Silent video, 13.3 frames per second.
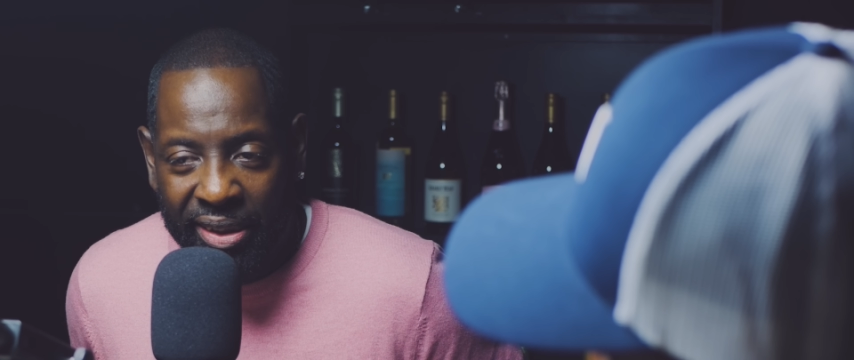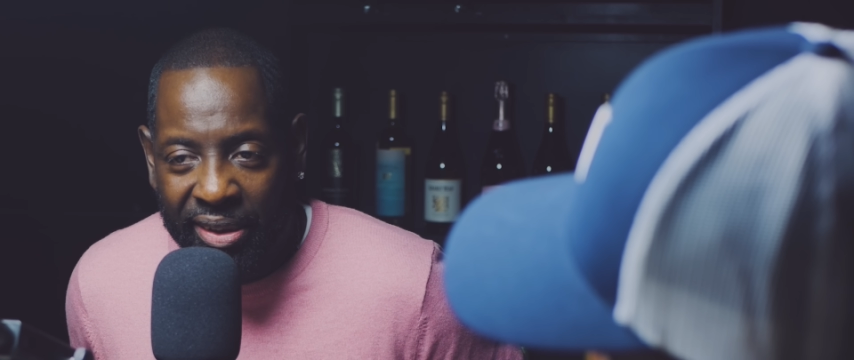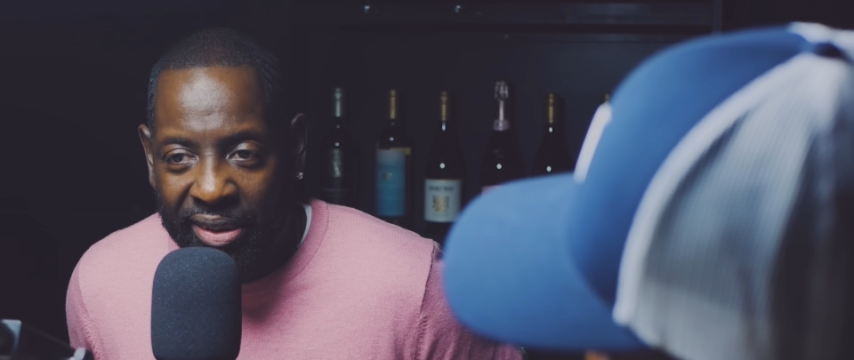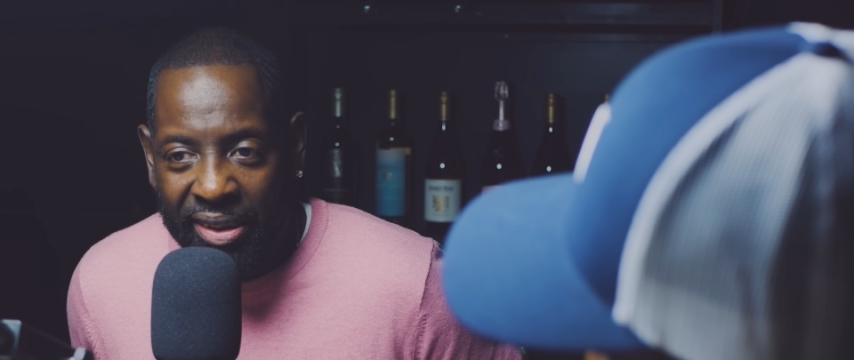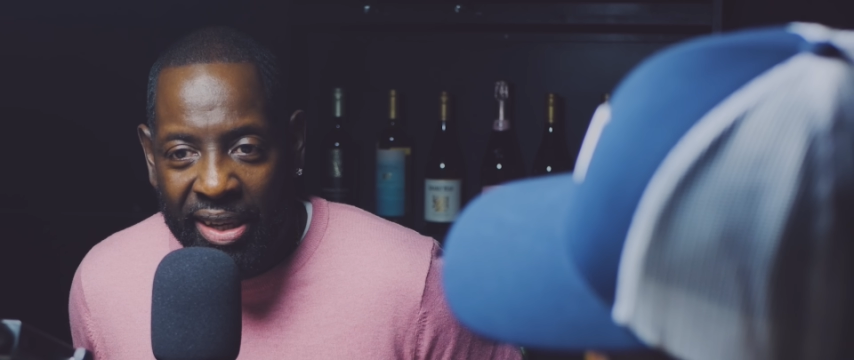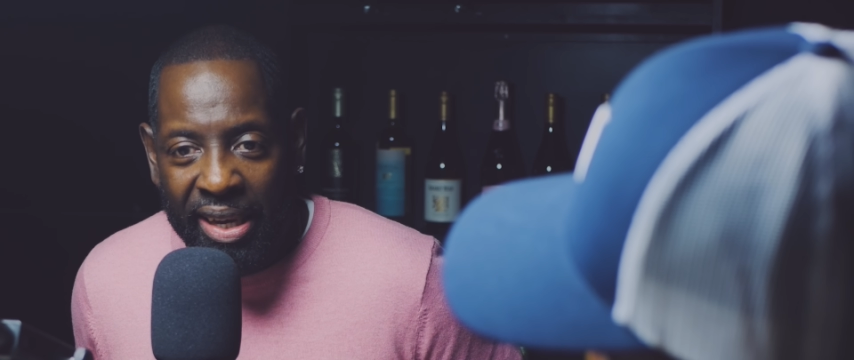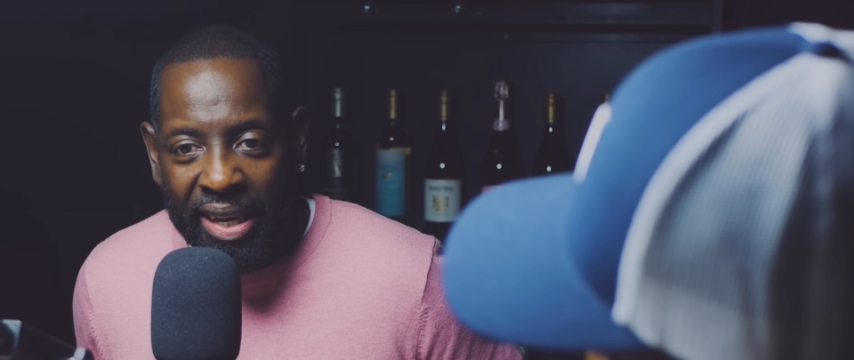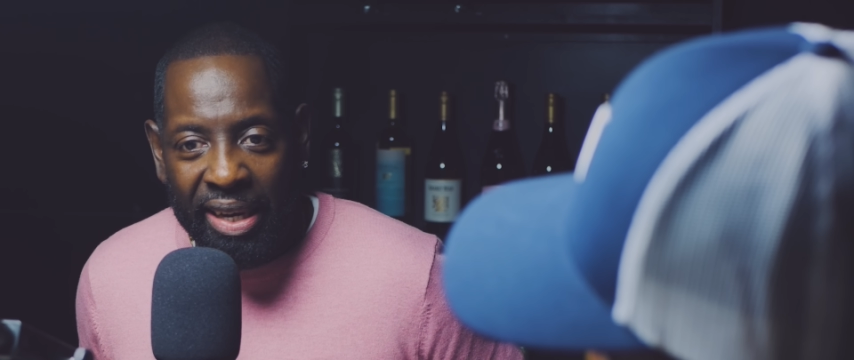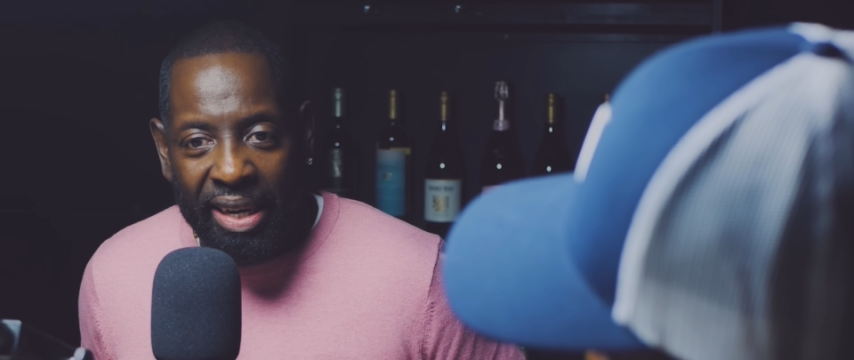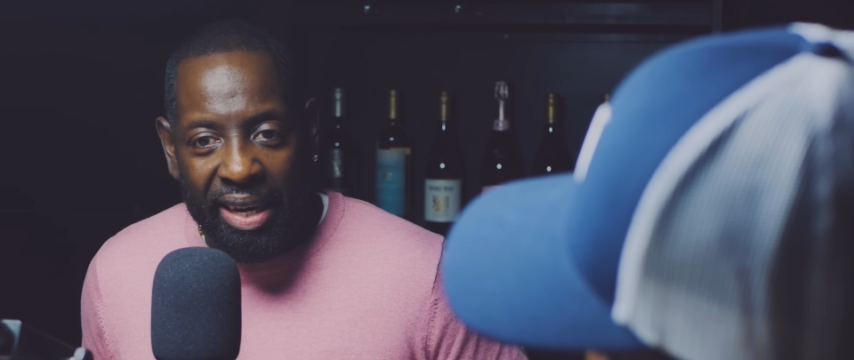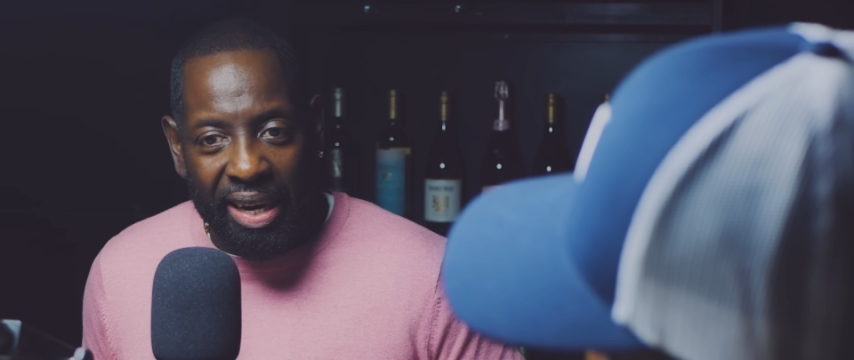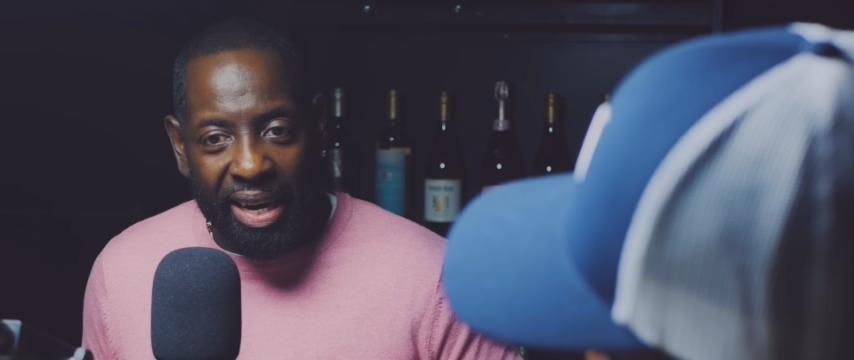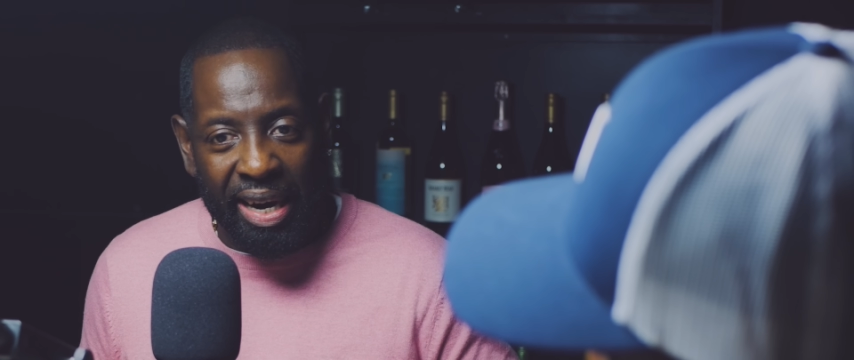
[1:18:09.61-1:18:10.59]
And
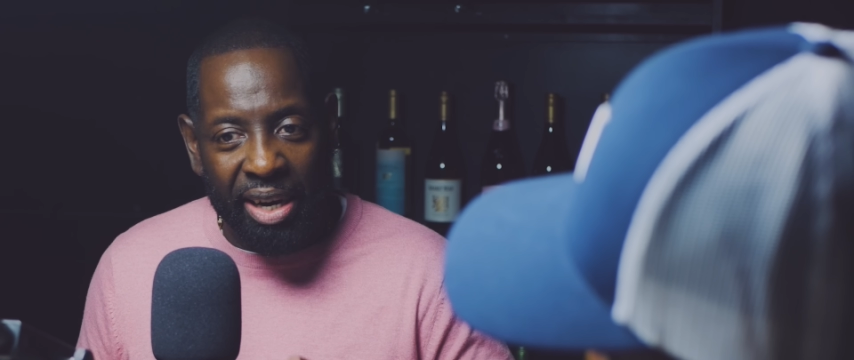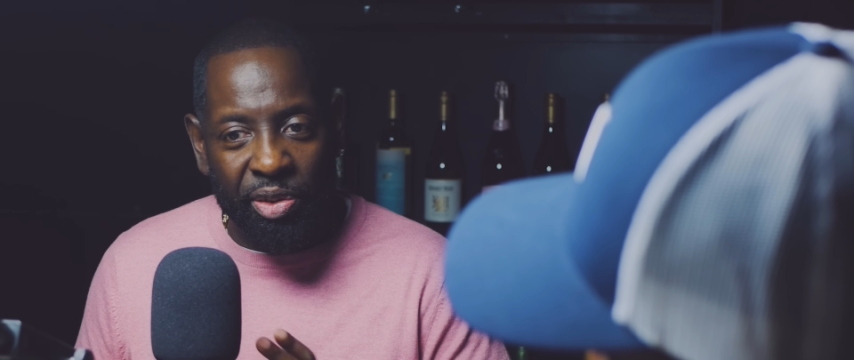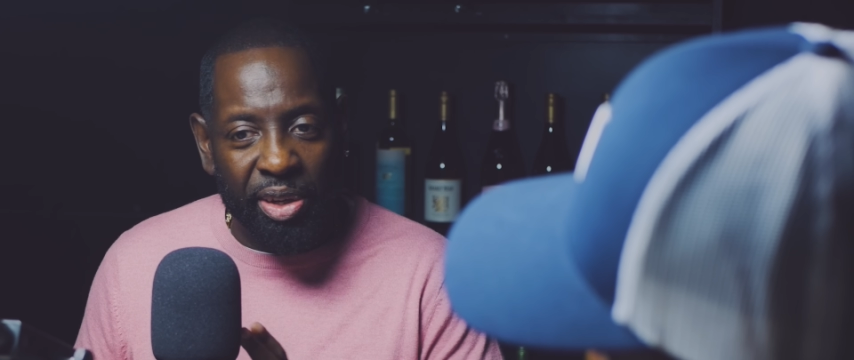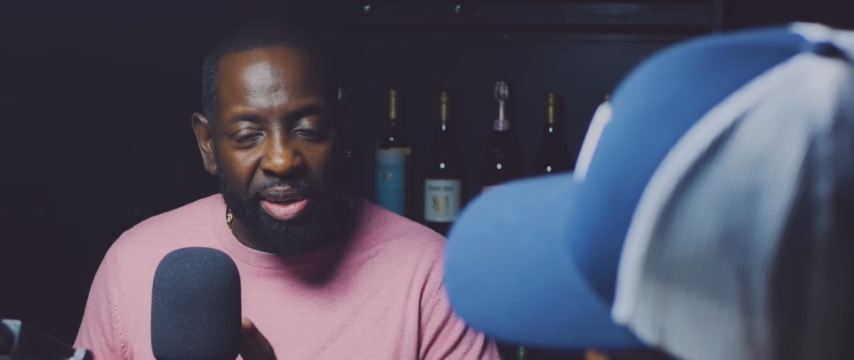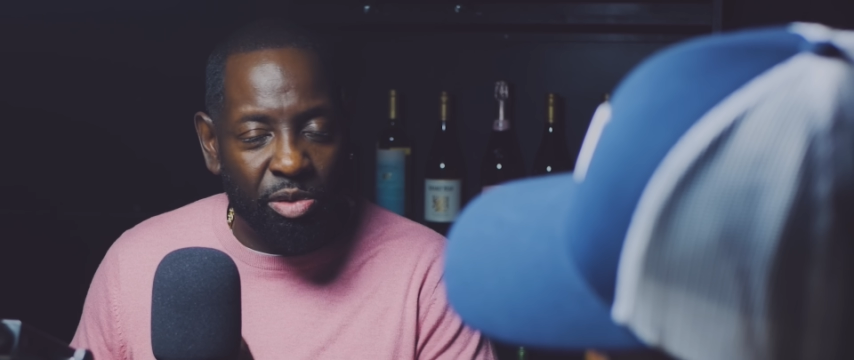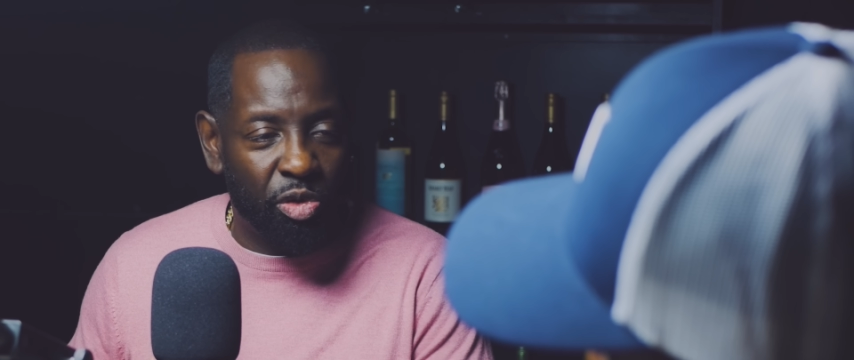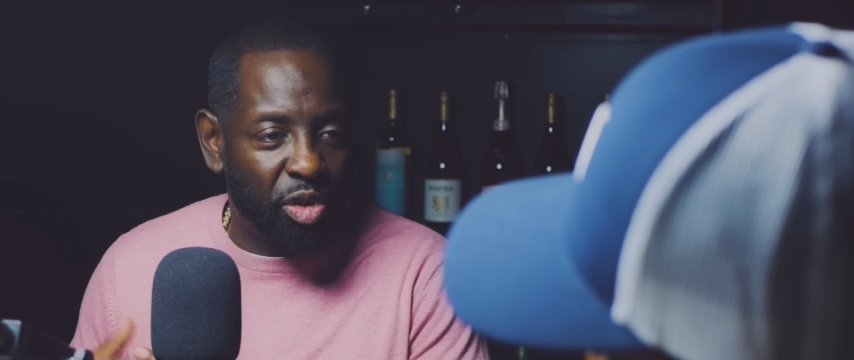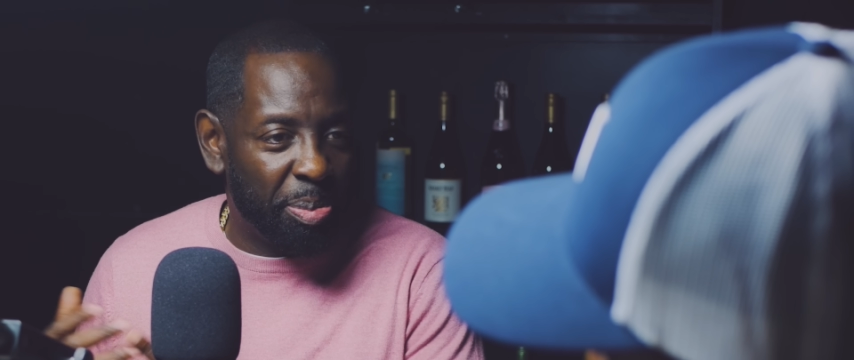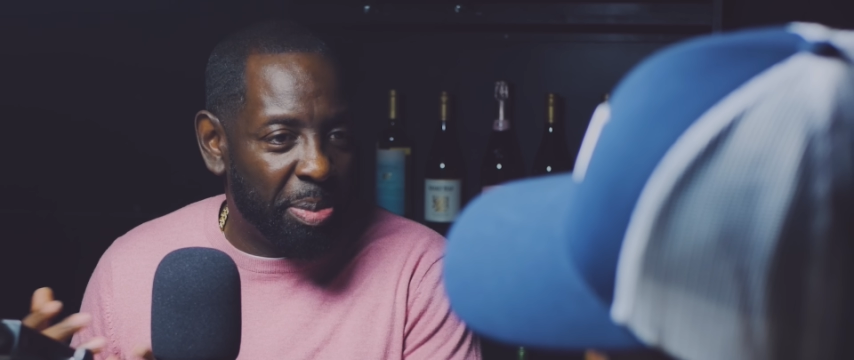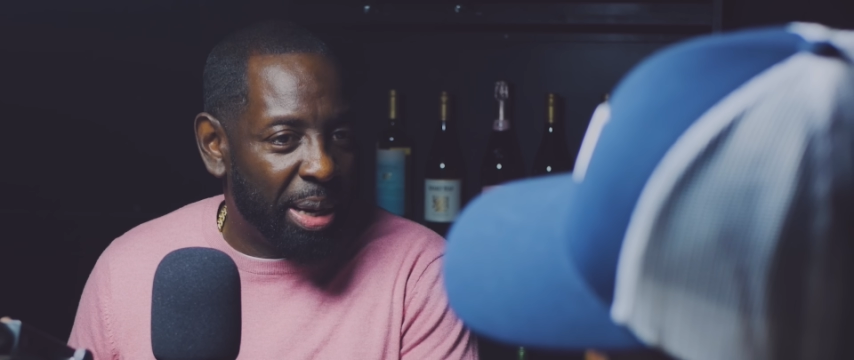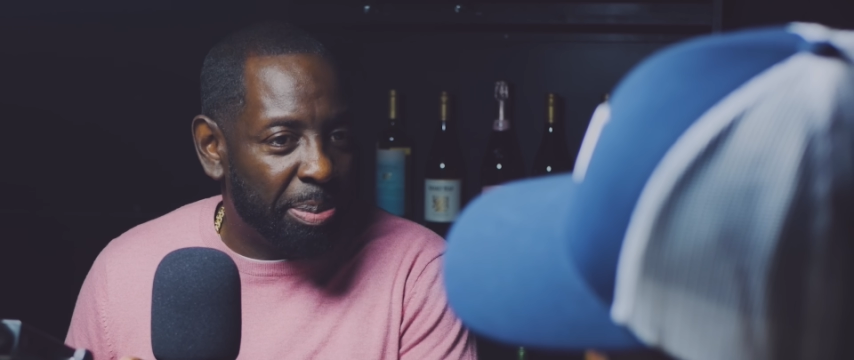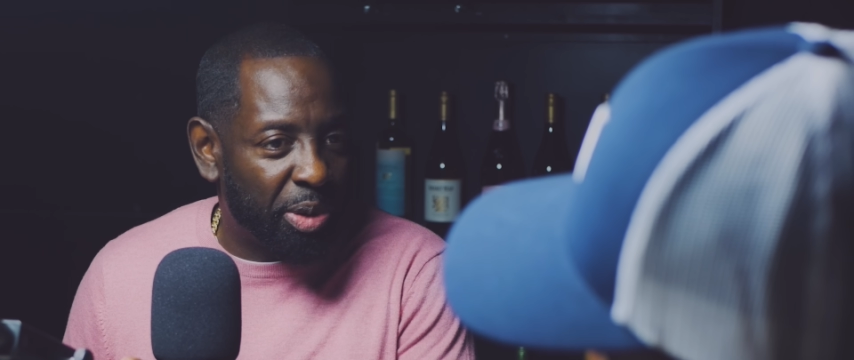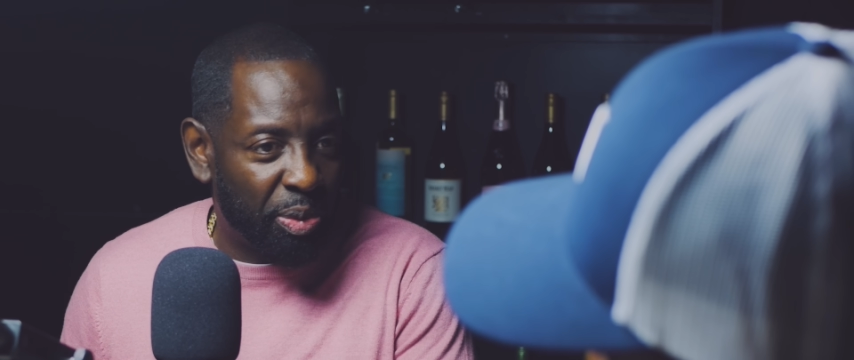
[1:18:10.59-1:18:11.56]
I don't even
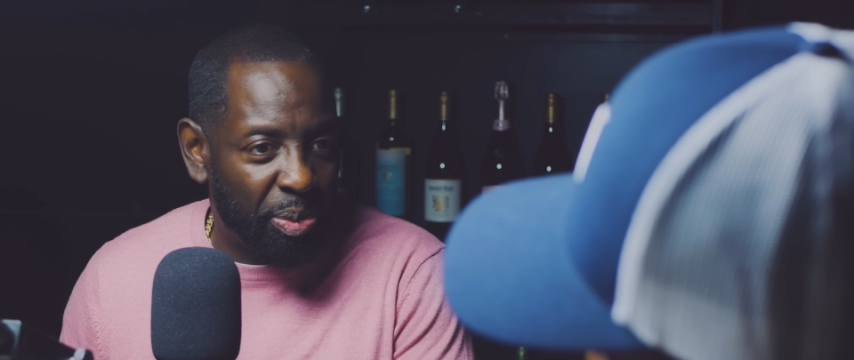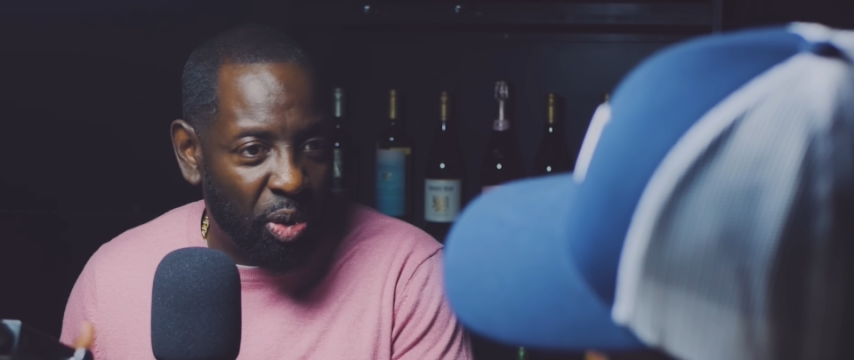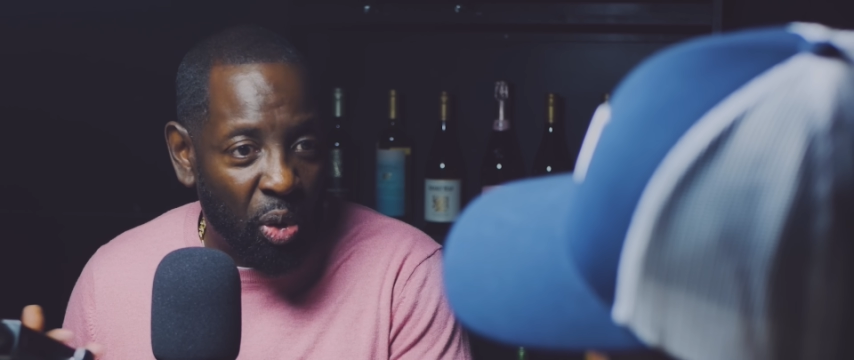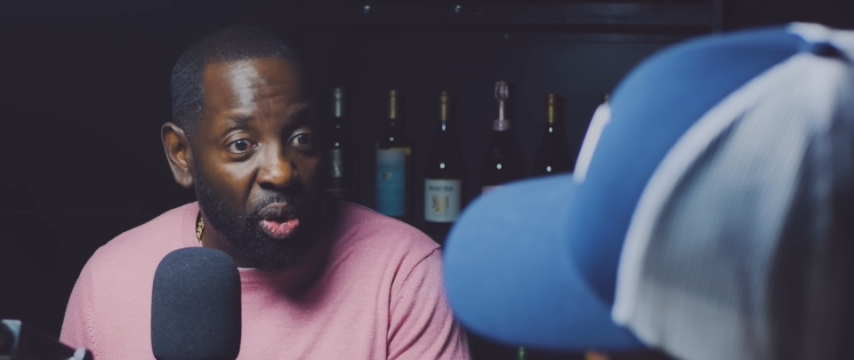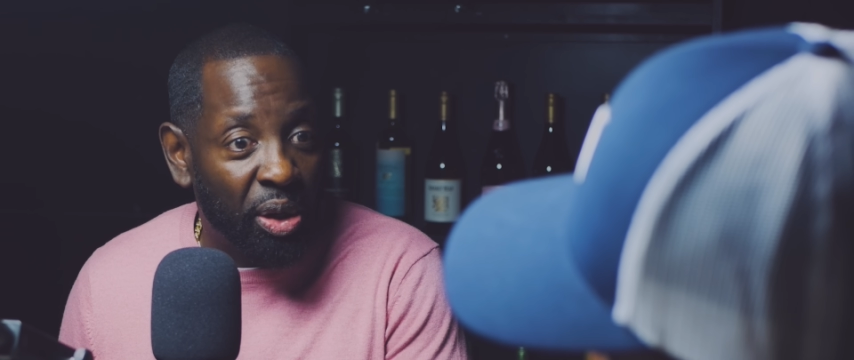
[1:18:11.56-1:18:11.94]
remember